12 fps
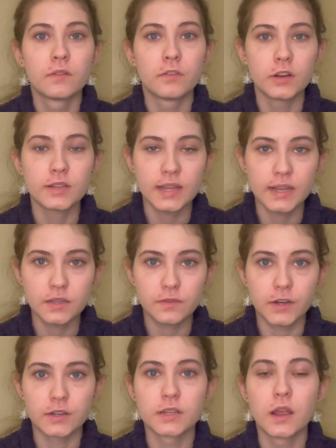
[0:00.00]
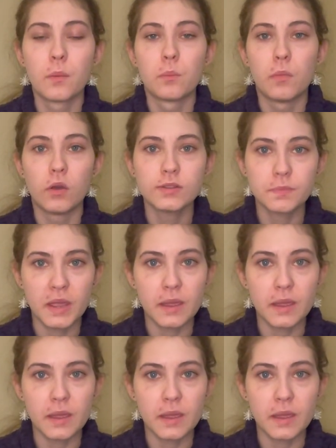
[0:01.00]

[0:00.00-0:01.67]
First things first, most